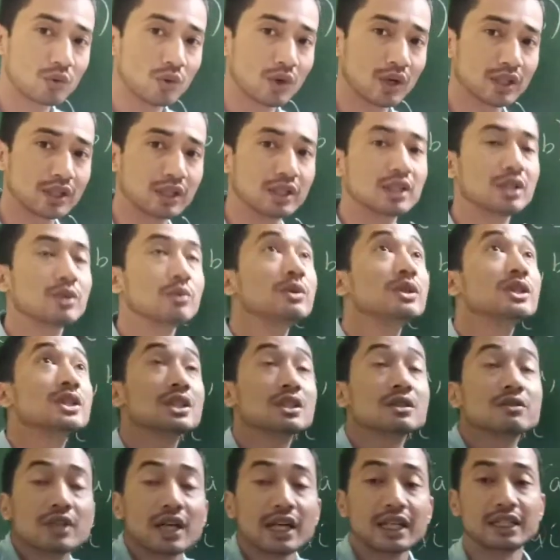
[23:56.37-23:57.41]
quadrant. We just
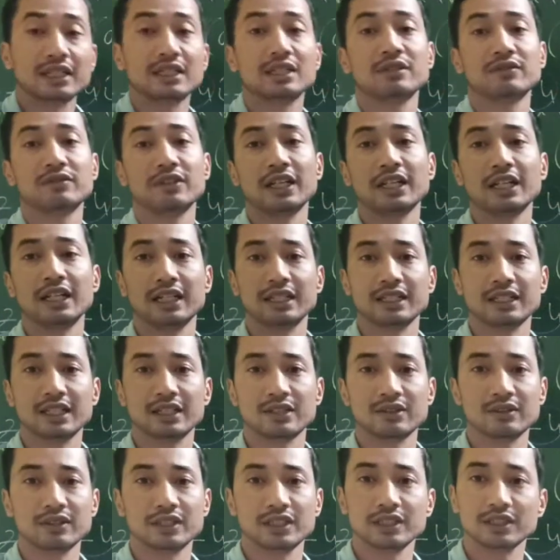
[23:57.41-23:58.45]
have to identify like that
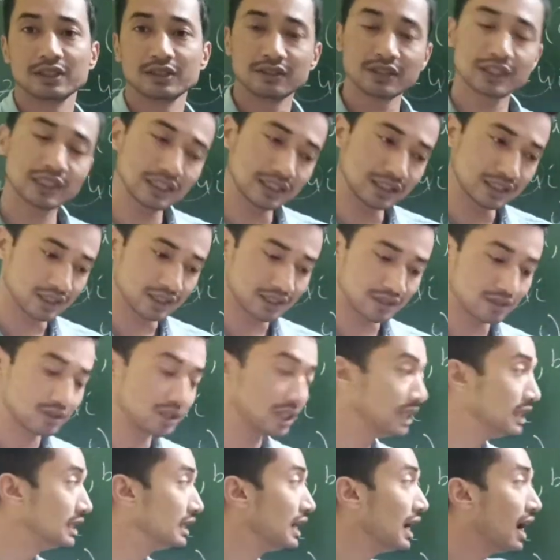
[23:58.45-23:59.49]
only. Okay, just
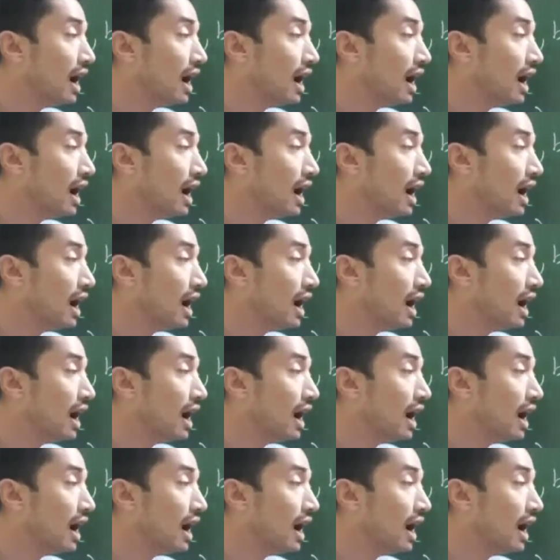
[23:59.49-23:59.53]
in the